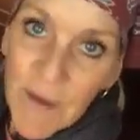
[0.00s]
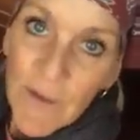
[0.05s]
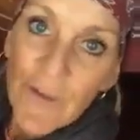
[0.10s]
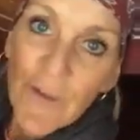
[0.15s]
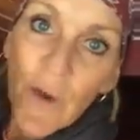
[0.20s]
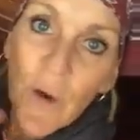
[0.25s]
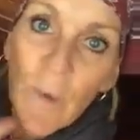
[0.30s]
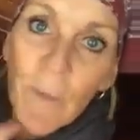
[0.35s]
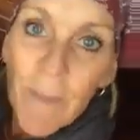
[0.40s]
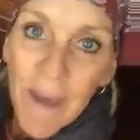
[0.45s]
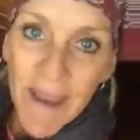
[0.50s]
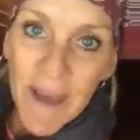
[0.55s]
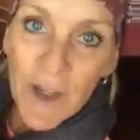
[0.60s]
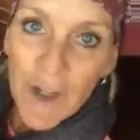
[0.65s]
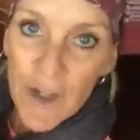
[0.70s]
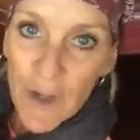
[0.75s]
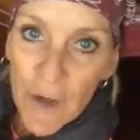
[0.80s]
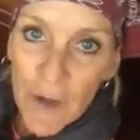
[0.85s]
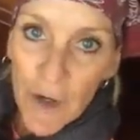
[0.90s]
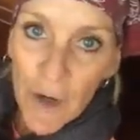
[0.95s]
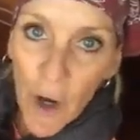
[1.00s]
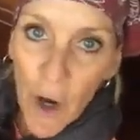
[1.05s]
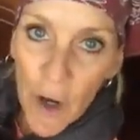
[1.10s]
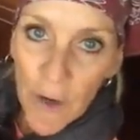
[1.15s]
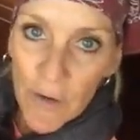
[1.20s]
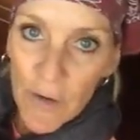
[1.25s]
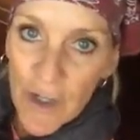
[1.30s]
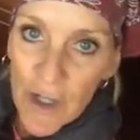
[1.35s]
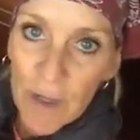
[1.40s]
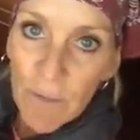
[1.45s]
So make sure your
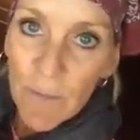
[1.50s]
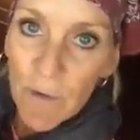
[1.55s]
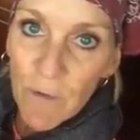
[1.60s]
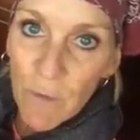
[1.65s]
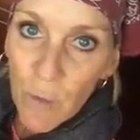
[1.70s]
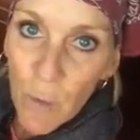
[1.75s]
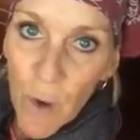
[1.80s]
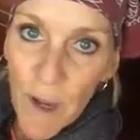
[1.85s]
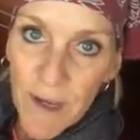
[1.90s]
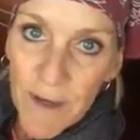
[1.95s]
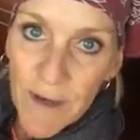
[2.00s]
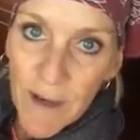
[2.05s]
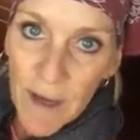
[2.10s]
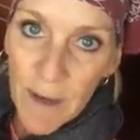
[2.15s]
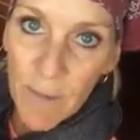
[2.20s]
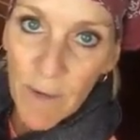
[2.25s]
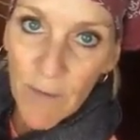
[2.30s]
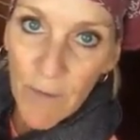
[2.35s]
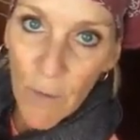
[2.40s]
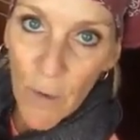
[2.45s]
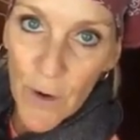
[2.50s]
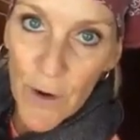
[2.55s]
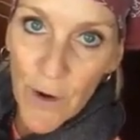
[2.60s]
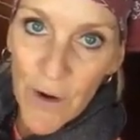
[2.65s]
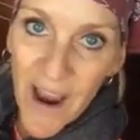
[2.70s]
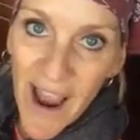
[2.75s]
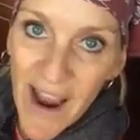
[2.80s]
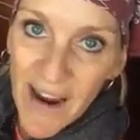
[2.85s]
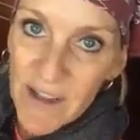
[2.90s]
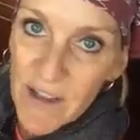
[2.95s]
auto ship is one day before
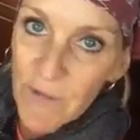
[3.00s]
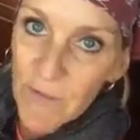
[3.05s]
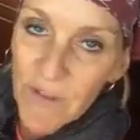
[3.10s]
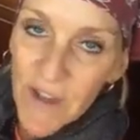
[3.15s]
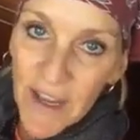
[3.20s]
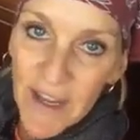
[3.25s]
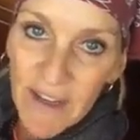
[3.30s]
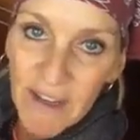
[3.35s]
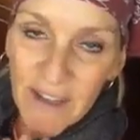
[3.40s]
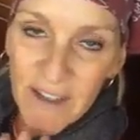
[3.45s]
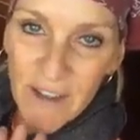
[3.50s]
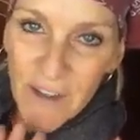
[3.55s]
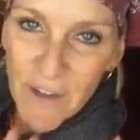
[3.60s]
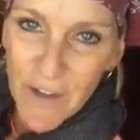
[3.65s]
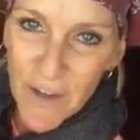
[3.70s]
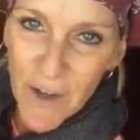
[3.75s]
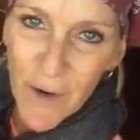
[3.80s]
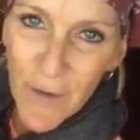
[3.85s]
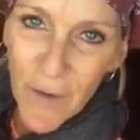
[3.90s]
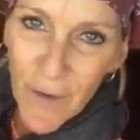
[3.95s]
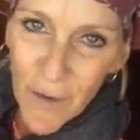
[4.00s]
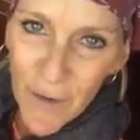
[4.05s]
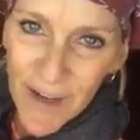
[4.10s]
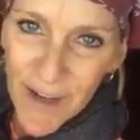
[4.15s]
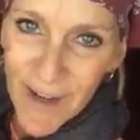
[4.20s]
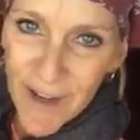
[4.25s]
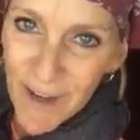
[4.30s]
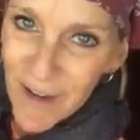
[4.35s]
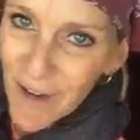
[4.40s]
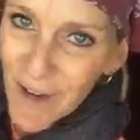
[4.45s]
your active date. It's so
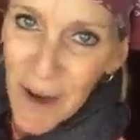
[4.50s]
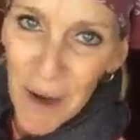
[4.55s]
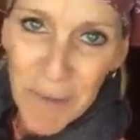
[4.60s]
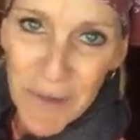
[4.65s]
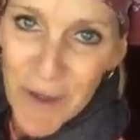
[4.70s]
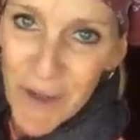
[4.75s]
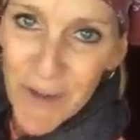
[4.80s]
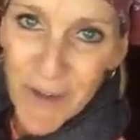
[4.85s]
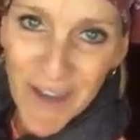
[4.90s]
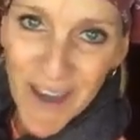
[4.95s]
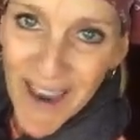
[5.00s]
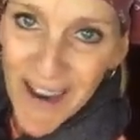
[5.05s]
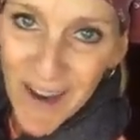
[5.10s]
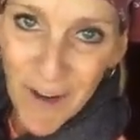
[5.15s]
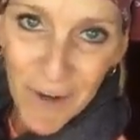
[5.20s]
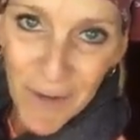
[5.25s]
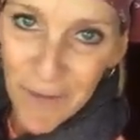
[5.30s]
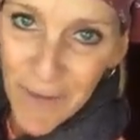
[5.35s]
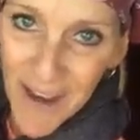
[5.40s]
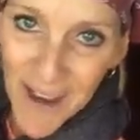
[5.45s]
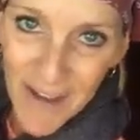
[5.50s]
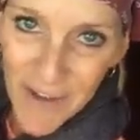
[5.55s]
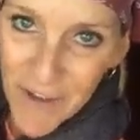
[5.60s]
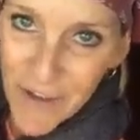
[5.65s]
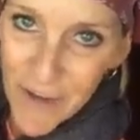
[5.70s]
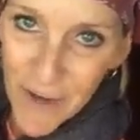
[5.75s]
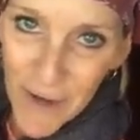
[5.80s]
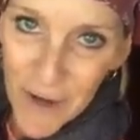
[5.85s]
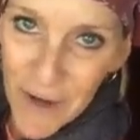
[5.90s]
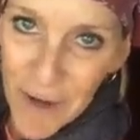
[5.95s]
critical. It helps you cycle
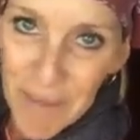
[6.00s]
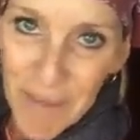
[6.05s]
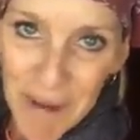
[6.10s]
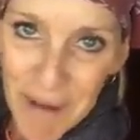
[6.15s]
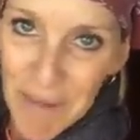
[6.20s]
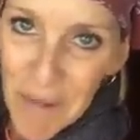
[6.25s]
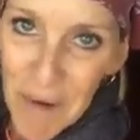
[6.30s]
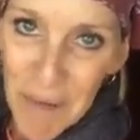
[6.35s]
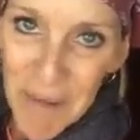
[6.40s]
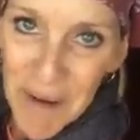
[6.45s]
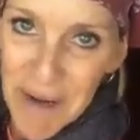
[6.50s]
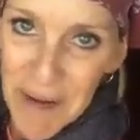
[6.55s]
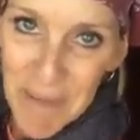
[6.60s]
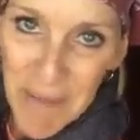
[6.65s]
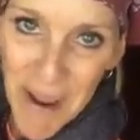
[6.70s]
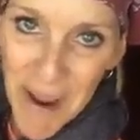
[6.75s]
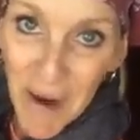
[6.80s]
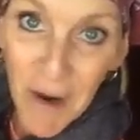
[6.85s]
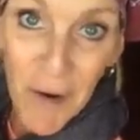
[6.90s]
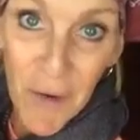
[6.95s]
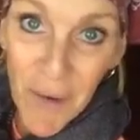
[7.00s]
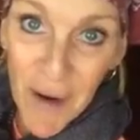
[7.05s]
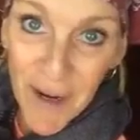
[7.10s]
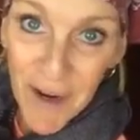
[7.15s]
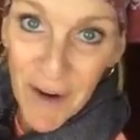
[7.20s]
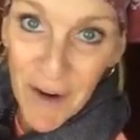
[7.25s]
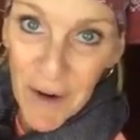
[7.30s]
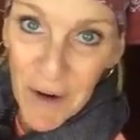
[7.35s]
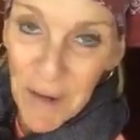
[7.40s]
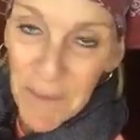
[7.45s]
faster and make more money back
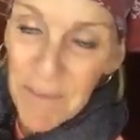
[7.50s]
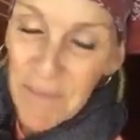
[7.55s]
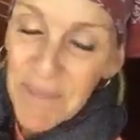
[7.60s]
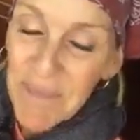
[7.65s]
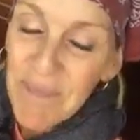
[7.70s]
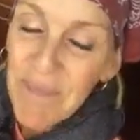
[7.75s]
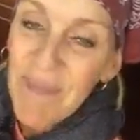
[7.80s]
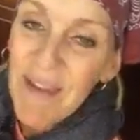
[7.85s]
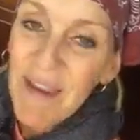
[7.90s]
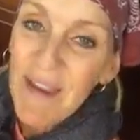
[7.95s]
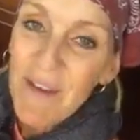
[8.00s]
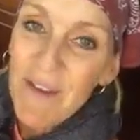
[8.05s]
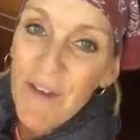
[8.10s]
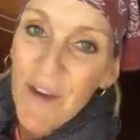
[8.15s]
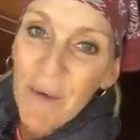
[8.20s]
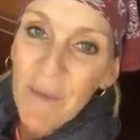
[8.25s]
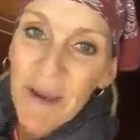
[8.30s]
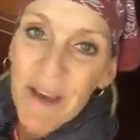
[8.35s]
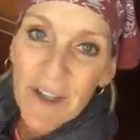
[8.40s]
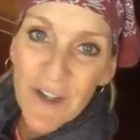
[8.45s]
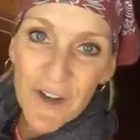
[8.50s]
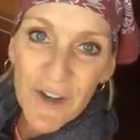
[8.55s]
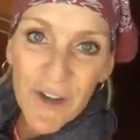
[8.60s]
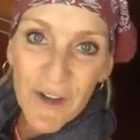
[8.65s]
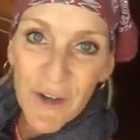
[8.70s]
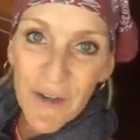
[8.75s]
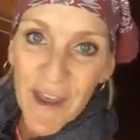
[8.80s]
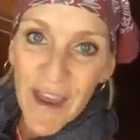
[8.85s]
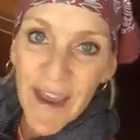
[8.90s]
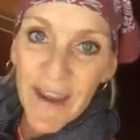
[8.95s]
quicker. So make sure
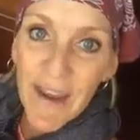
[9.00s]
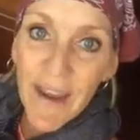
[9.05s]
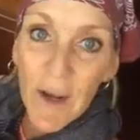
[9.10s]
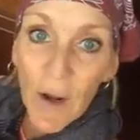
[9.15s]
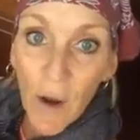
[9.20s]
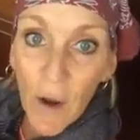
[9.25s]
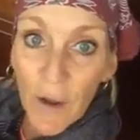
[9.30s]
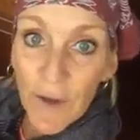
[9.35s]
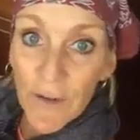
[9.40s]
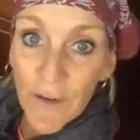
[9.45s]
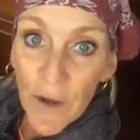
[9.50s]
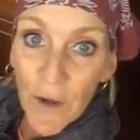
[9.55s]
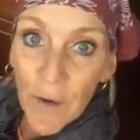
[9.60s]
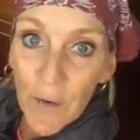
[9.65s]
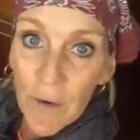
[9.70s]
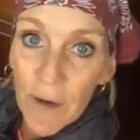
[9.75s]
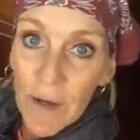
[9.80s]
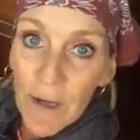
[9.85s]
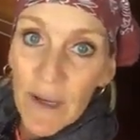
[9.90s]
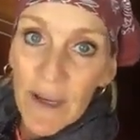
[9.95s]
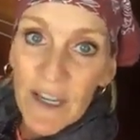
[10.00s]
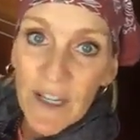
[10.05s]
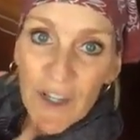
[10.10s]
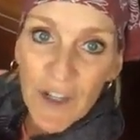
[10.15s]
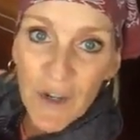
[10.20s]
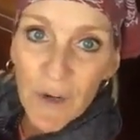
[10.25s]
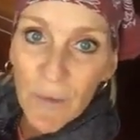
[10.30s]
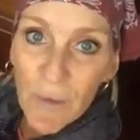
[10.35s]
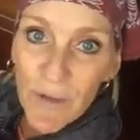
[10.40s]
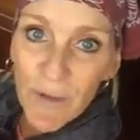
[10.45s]
you do that. And also,
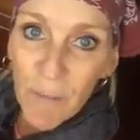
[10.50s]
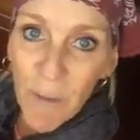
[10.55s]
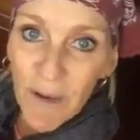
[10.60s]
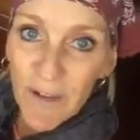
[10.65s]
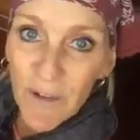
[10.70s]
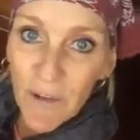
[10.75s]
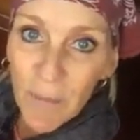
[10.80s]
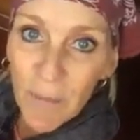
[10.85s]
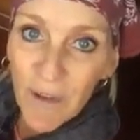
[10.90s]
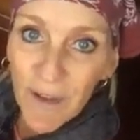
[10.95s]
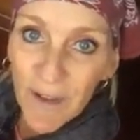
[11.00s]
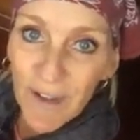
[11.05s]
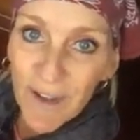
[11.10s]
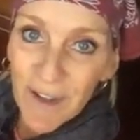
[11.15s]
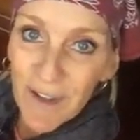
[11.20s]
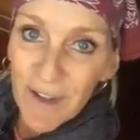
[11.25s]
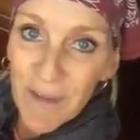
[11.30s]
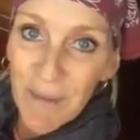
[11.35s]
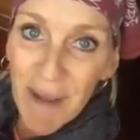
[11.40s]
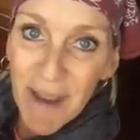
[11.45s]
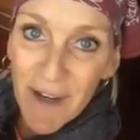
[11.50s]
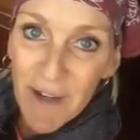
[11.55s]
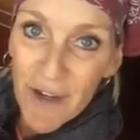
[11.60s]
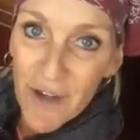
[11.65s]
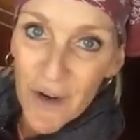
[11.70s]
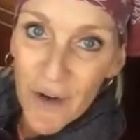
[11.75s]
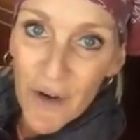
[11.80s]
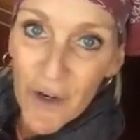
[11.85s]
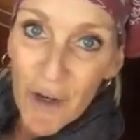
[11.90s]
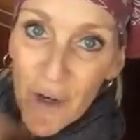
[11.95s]
it's your responsibility to make
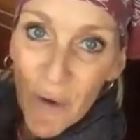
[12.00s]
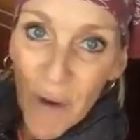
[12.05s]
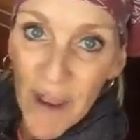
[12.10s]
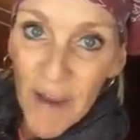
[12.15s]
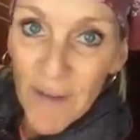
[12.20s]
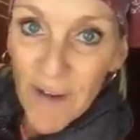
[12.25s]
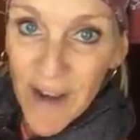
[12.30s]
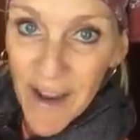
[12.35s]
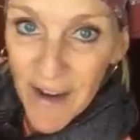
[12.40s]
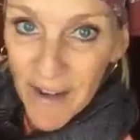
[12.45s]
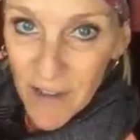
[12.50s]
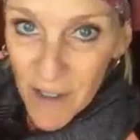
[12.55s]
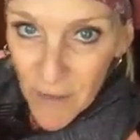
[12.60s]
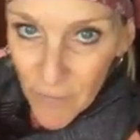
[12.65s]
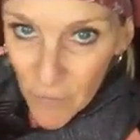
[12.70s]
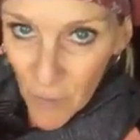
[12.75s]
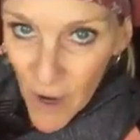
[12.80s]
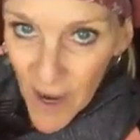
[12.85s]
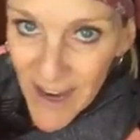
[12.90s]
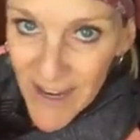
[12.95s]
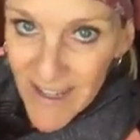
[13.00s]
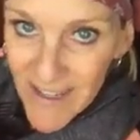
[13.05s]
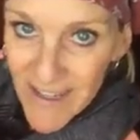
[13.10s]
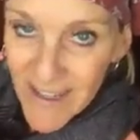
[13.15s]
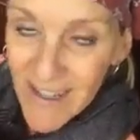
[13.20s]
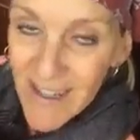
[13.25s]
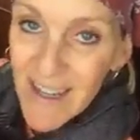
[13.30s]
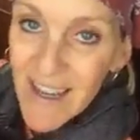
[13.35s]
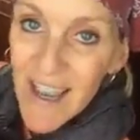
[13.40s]
sure you have an active right